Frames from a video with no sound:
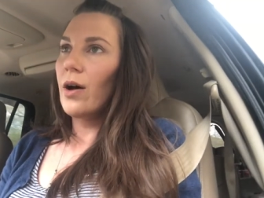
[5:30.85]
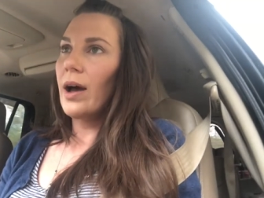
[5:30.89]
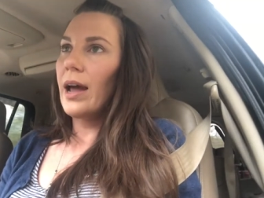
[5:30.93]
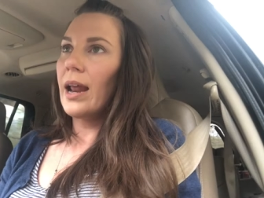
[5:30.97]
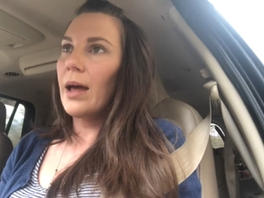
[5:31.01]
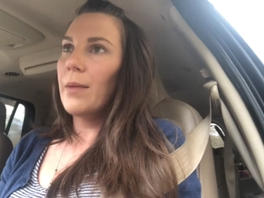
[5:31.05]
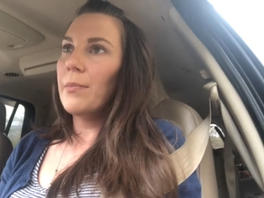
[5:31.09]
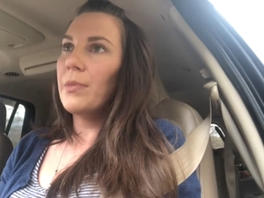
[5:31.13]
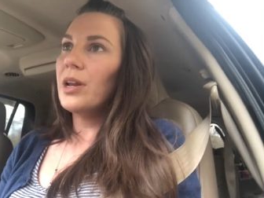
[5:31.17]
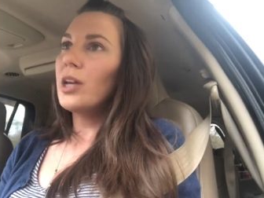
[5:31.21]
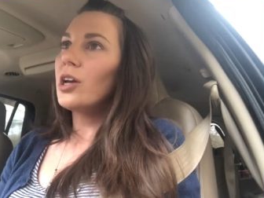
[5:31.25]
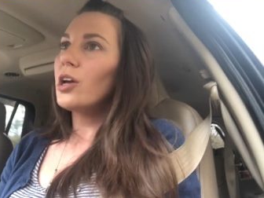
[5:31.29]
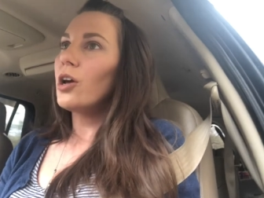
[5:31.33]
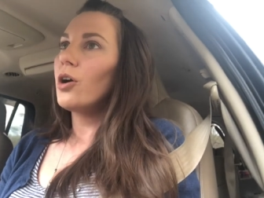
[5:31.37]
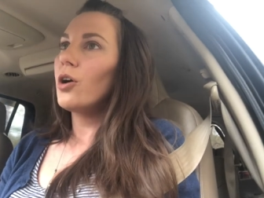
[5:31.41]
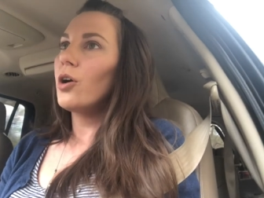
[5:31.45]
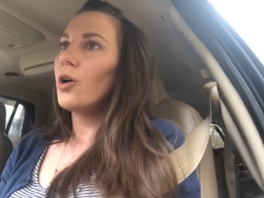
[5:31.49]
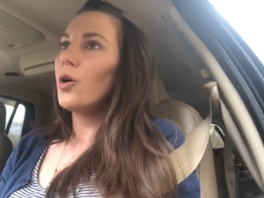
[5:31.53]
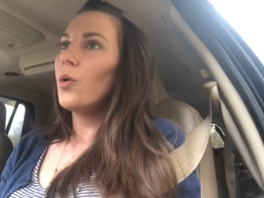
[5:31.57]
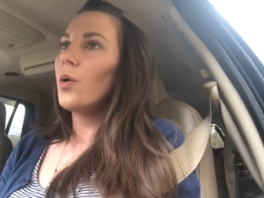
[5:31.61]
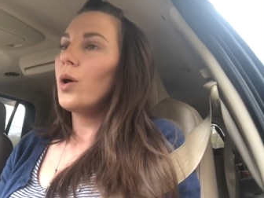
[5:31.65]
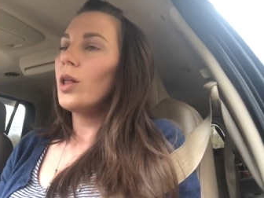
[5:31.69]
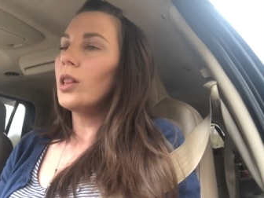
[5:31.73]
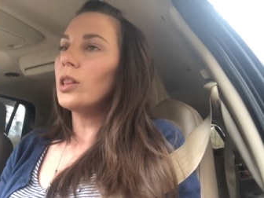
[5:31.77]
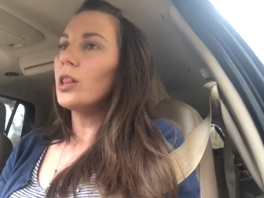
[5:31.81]
and I'm gonna
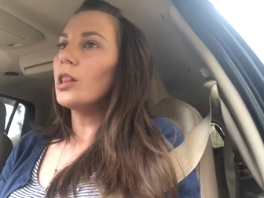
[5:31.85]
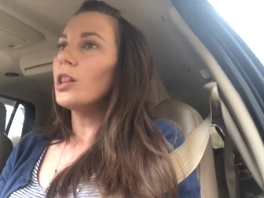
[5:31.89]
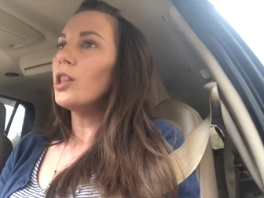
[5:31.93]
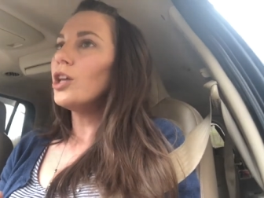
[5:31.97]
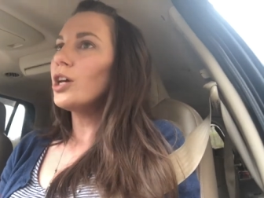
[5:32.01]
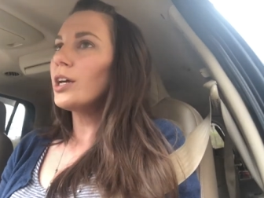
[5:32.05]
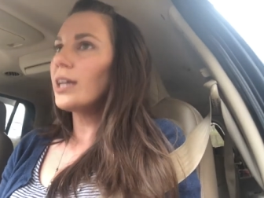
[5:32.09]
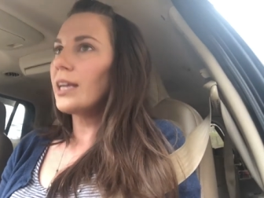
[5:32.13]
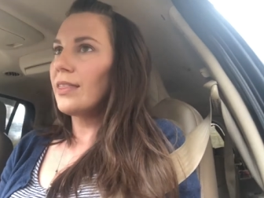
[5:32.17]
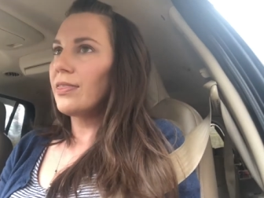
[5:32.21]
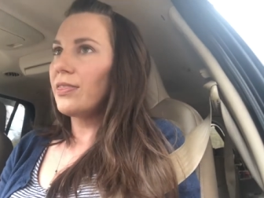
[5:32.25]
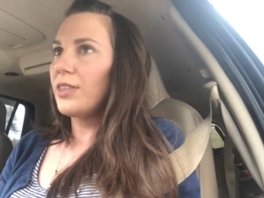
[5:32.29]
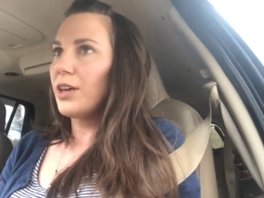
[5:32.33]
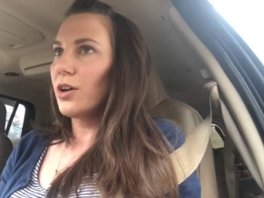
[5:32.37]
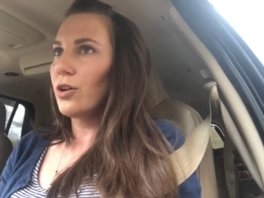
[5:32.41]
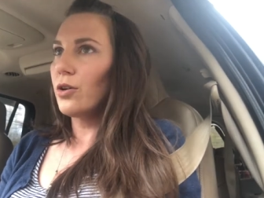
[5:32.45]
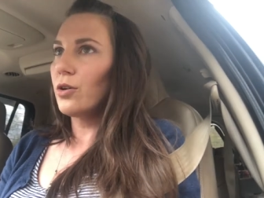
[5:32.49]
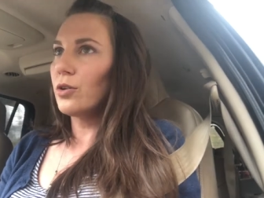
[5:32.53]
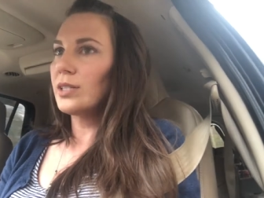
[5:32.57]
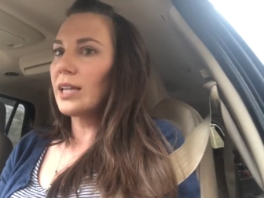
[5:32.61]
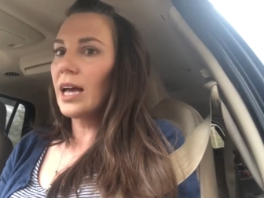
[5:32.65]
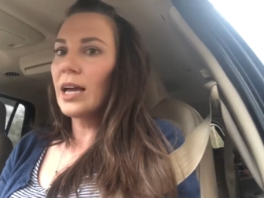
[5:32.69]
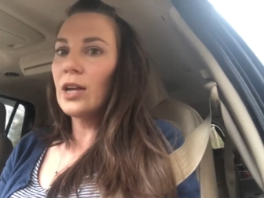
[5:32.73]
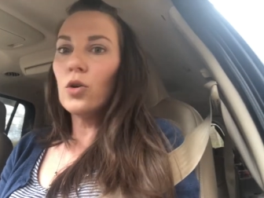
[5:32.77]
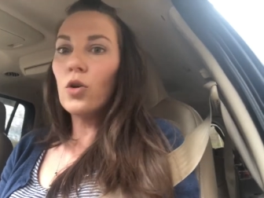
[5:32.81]
go look at
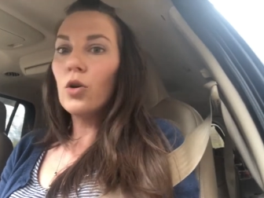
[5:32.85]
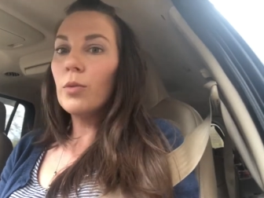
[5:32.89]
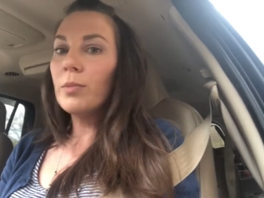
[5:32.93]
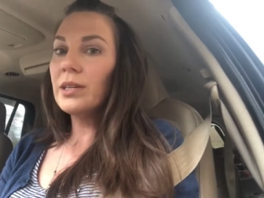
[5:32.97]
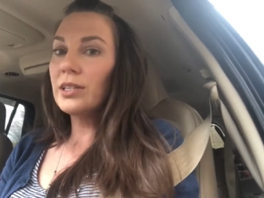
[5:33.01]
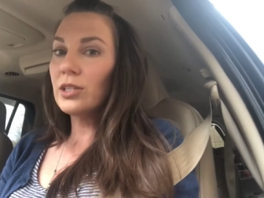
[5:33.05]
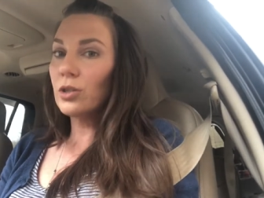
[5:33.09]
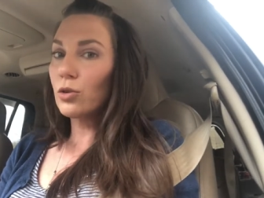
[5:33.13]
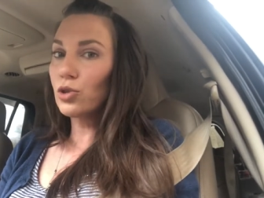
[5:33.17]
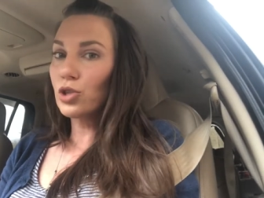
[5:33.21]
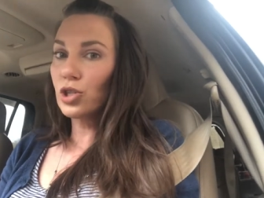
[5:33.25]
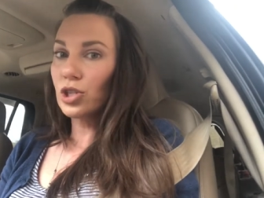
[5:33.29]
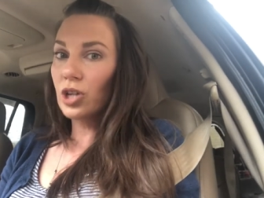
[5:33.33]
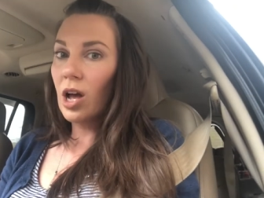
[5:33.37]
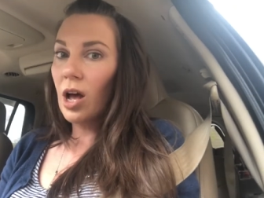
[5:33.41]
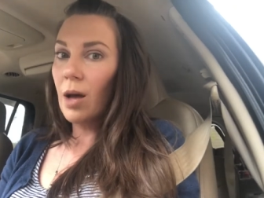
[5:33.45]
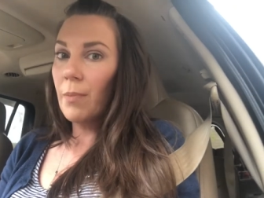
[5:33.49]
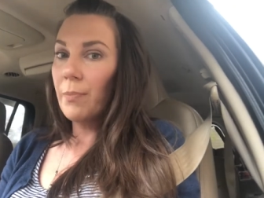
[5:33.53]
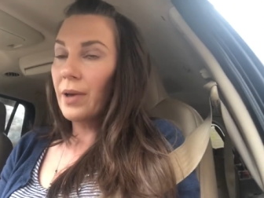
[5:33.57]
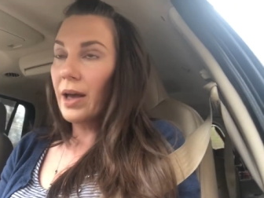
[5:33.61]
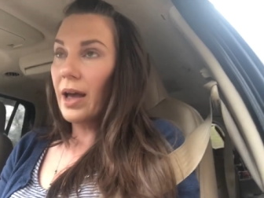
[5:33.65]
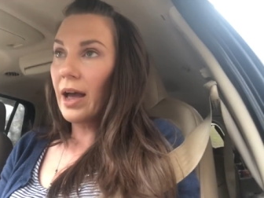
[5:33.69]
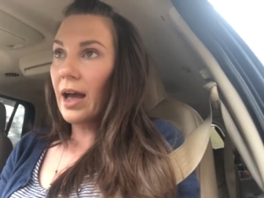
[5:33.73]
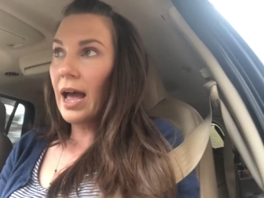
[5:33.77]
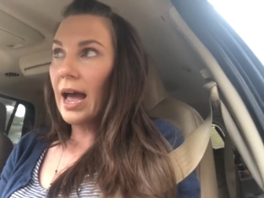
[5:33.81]
those. I normally don't shop
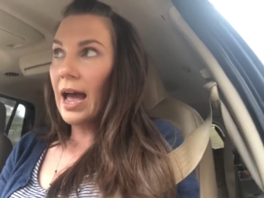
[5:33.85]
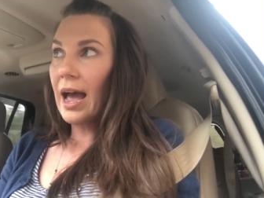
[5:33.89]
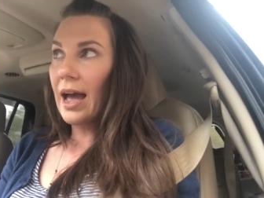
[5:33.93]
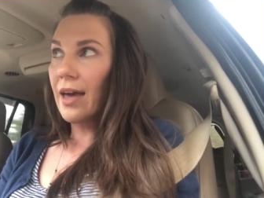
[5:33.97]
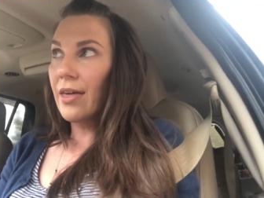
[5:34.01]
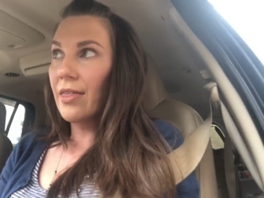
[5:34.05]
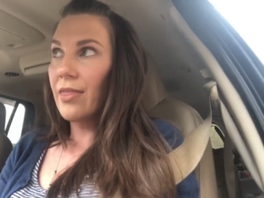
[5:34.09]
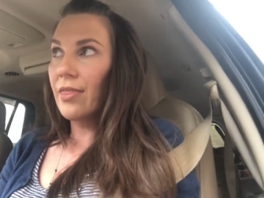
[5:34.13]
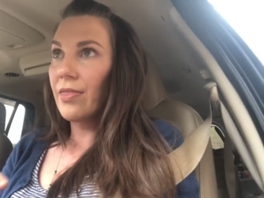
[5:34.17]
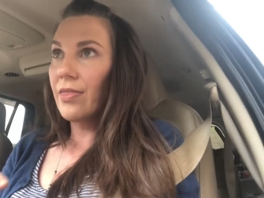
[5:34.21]
at